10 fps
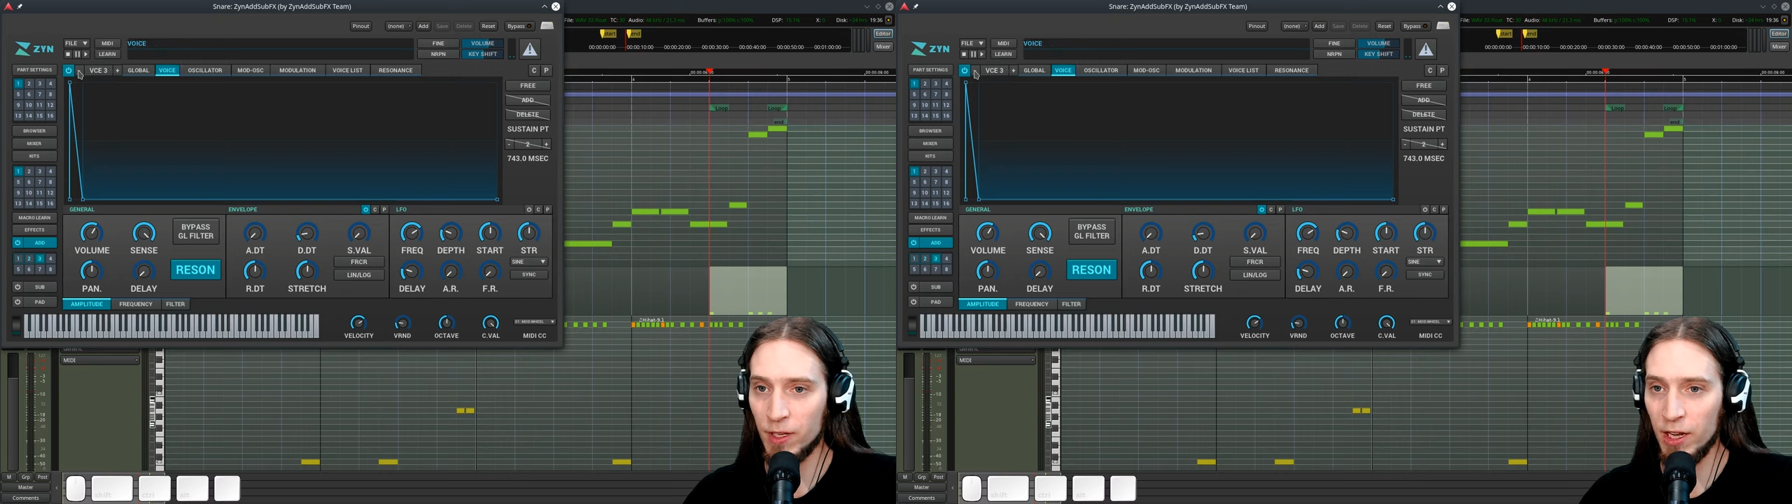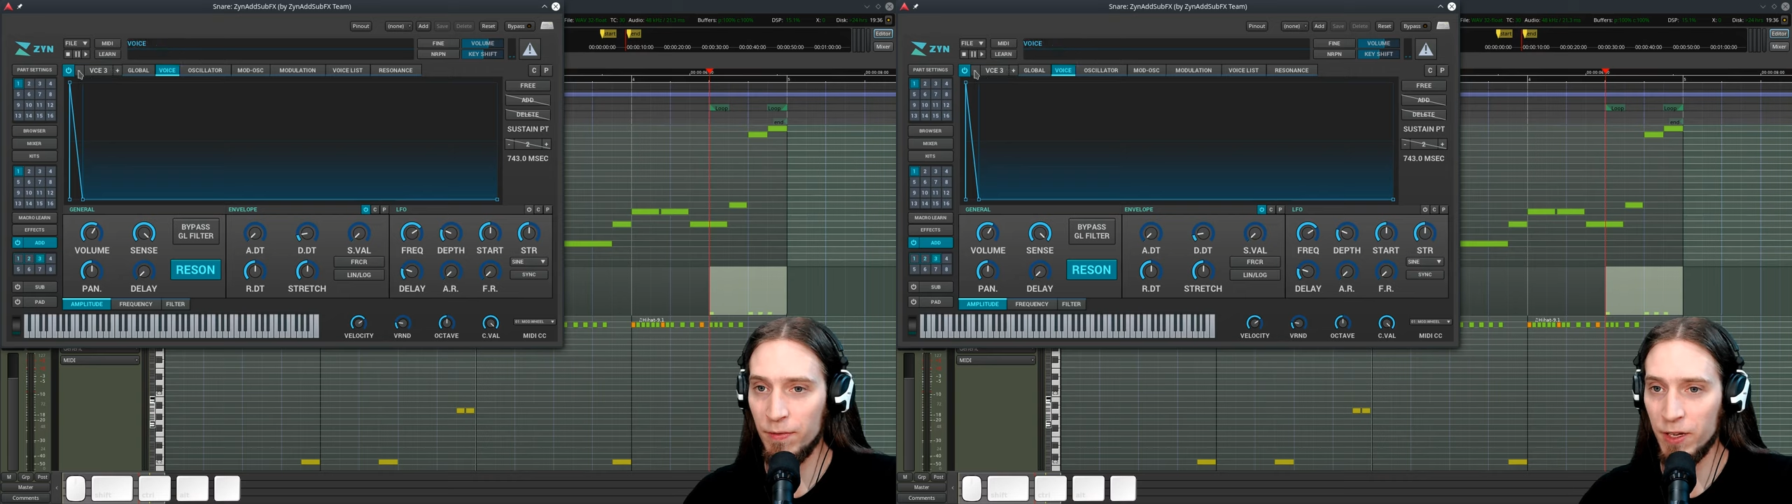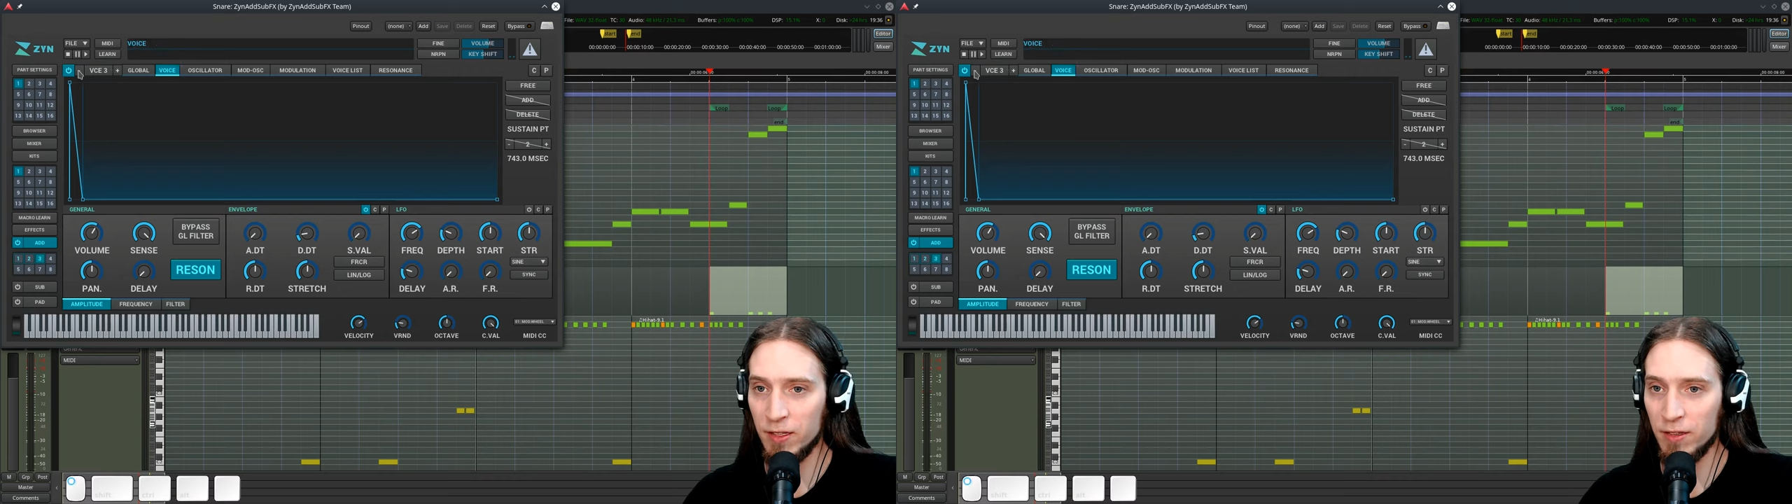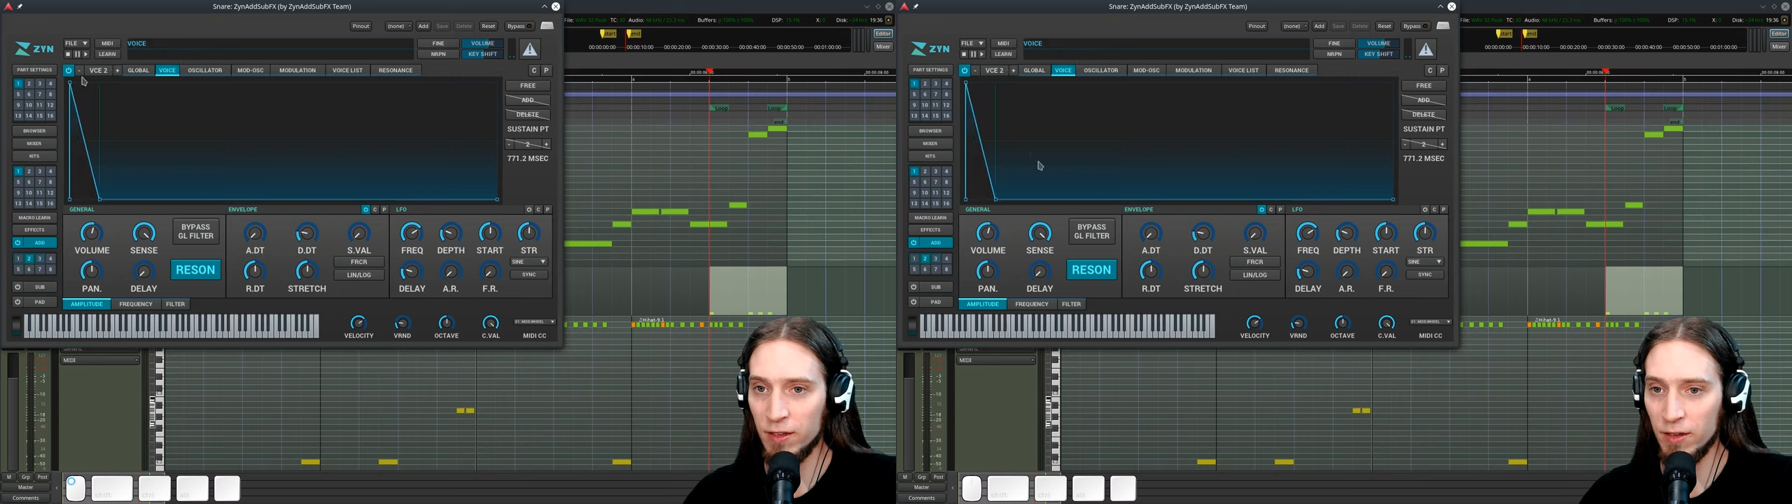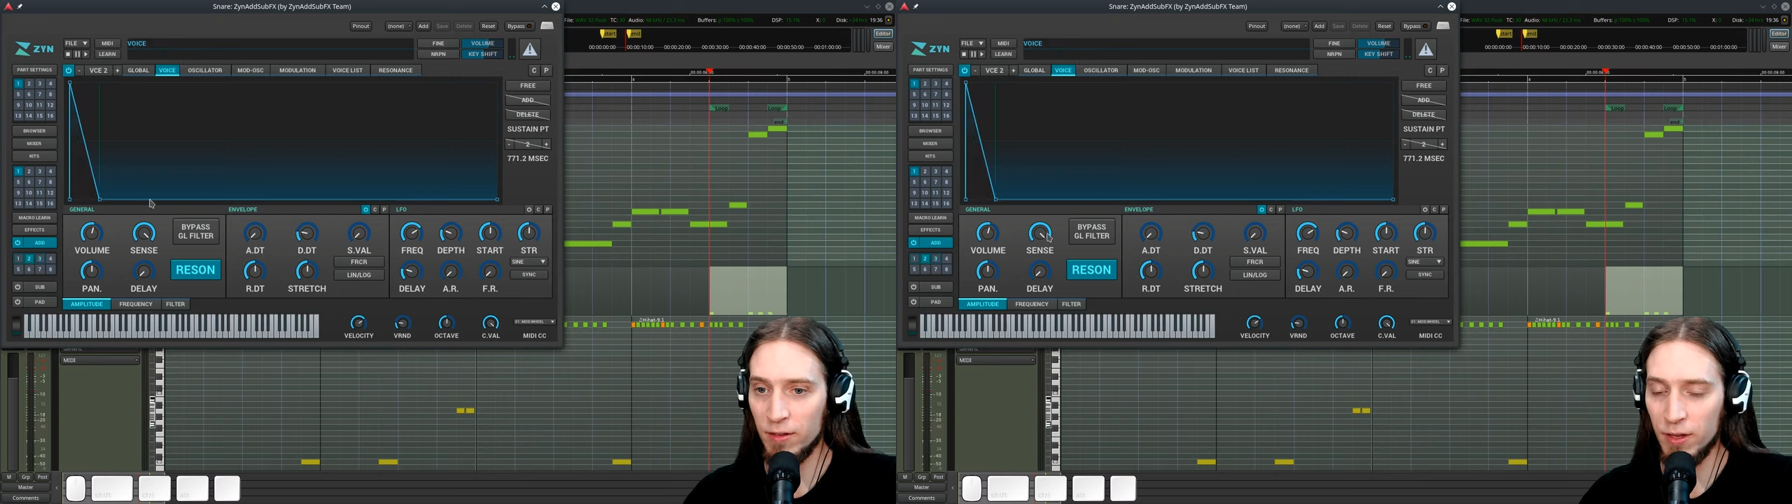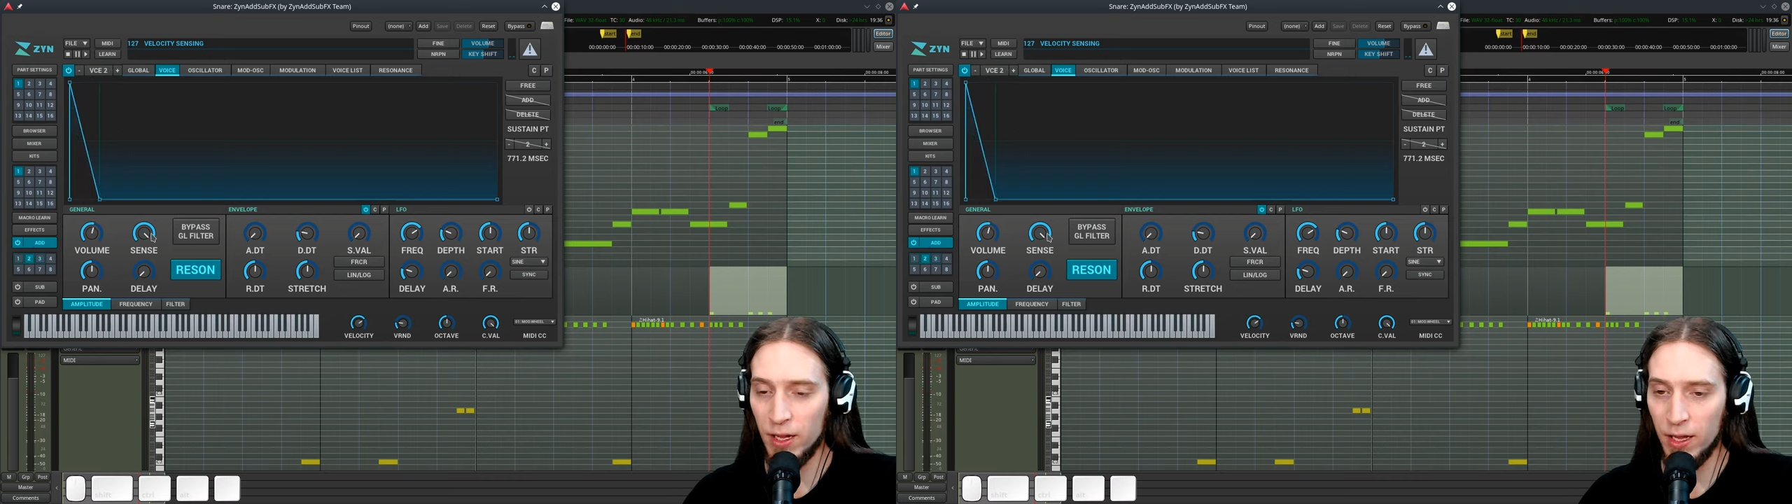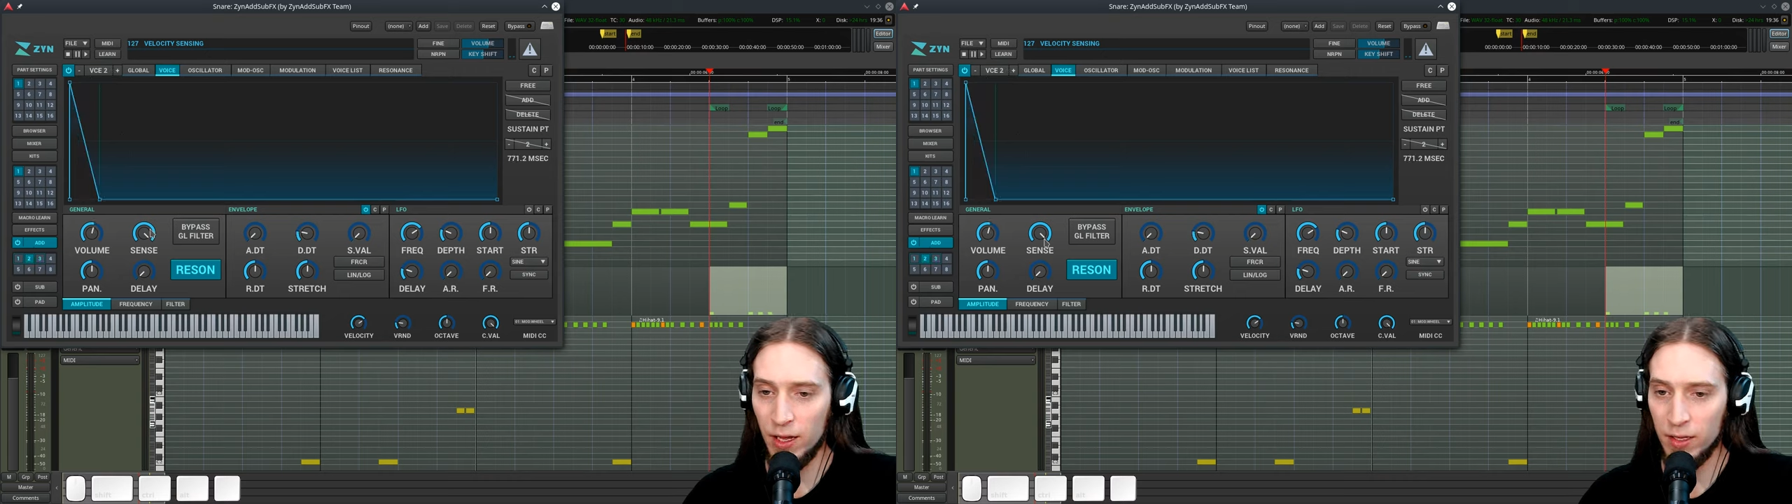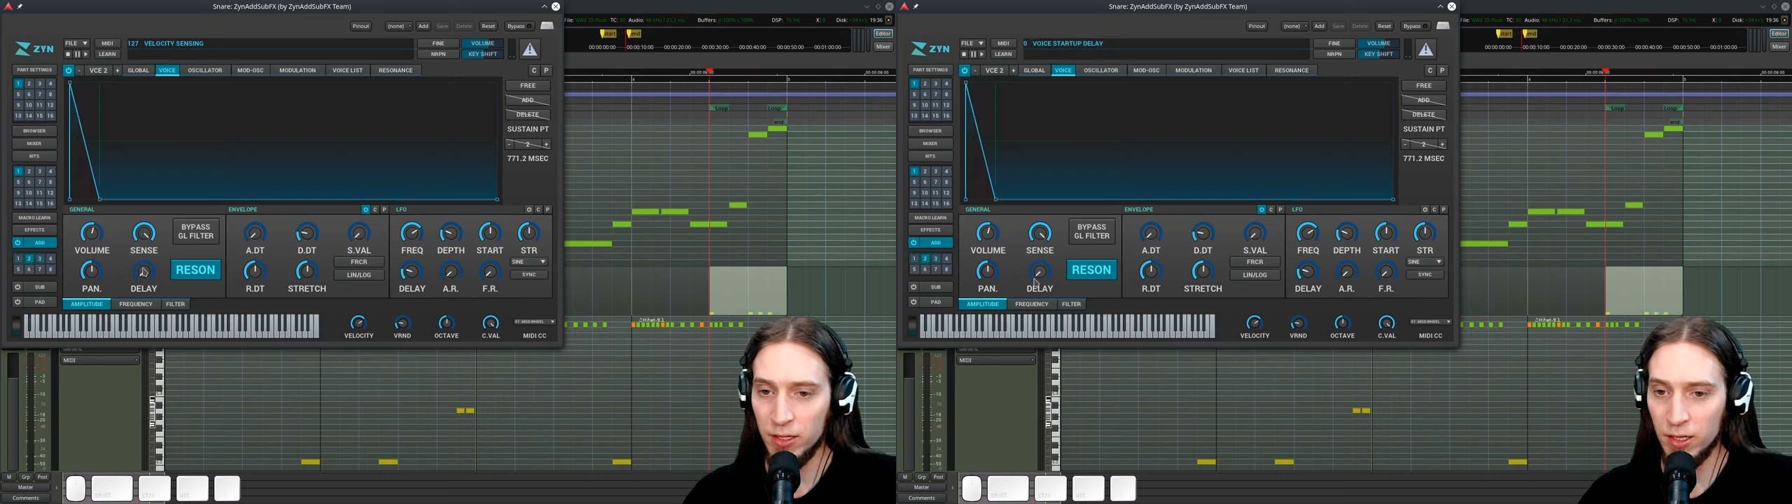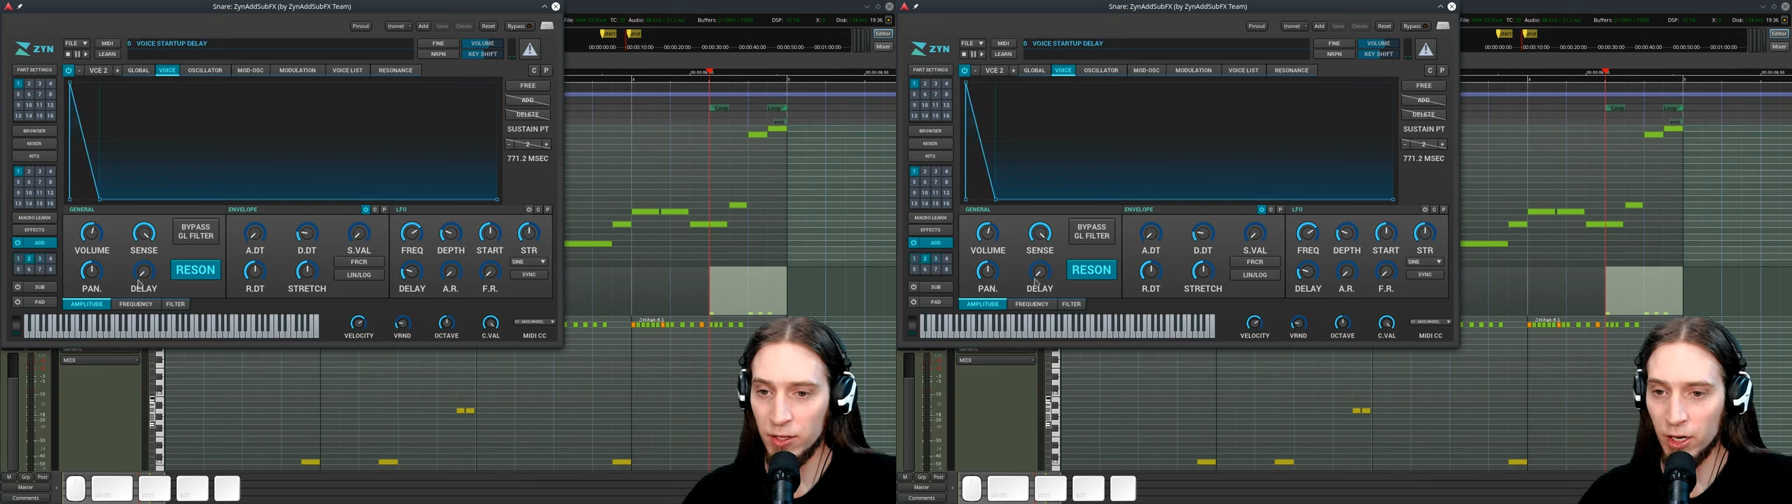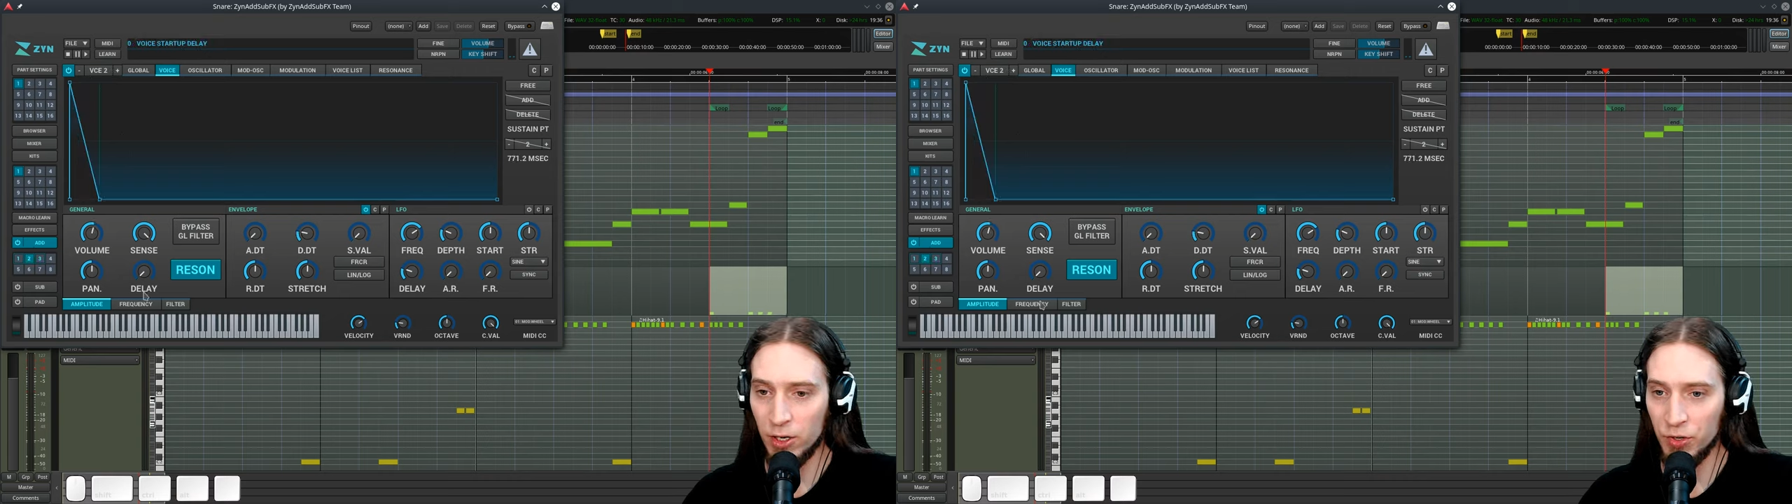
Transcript: I think the dark